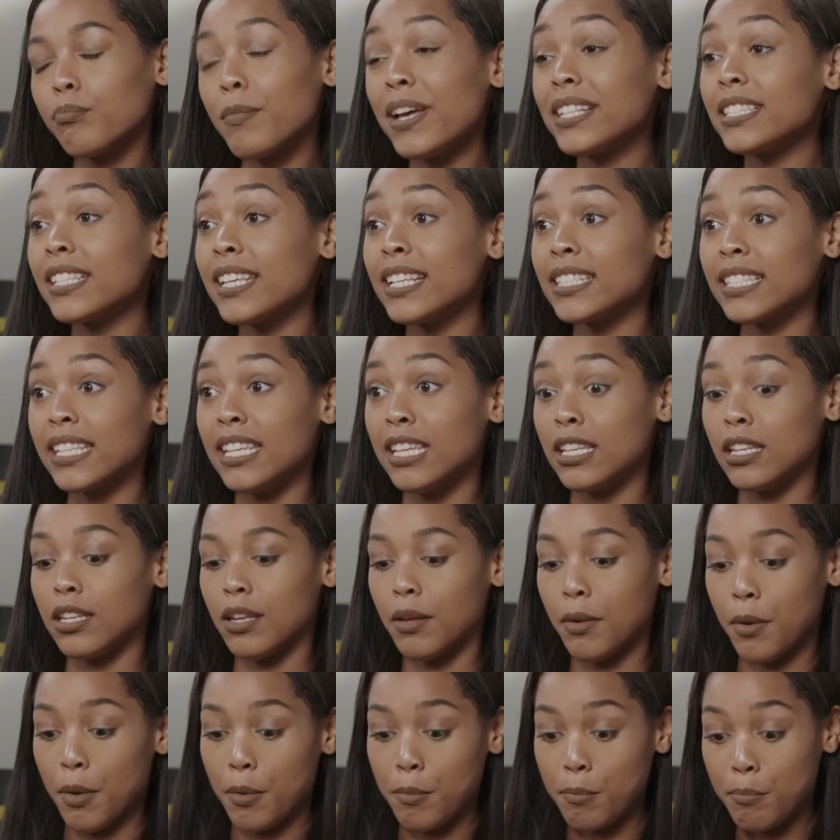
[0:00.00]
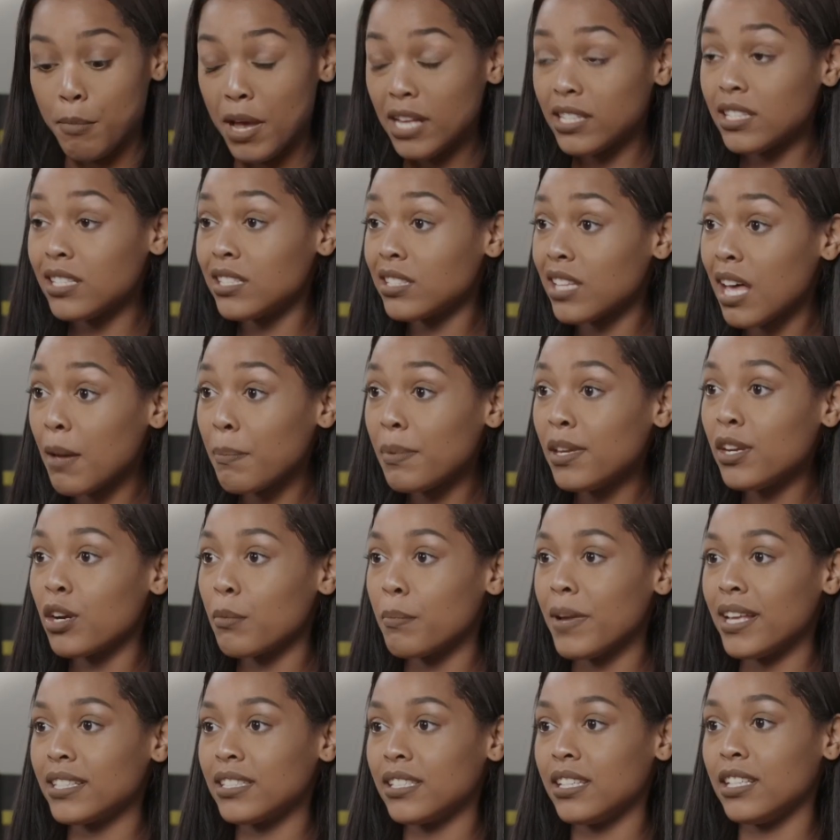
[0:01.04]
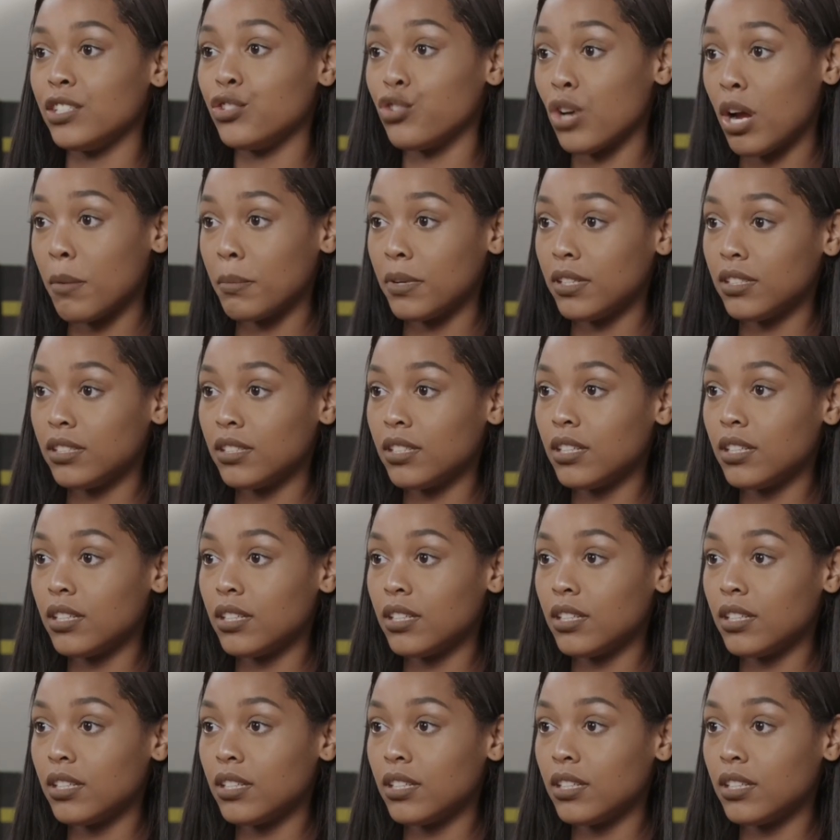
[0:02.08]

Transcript: Messiest in messy sloppy or messy in drama?